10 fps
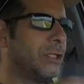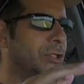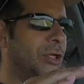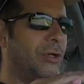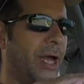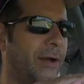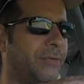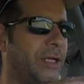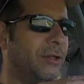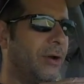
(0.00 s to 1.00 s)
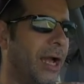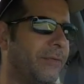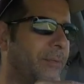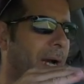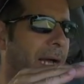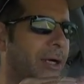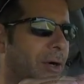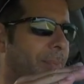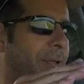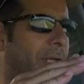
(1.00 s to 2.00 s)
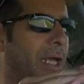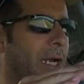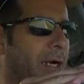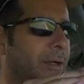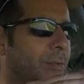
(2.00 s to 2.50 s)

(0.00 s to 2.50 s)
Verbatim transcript: So you'd have to either have them higher up in the air,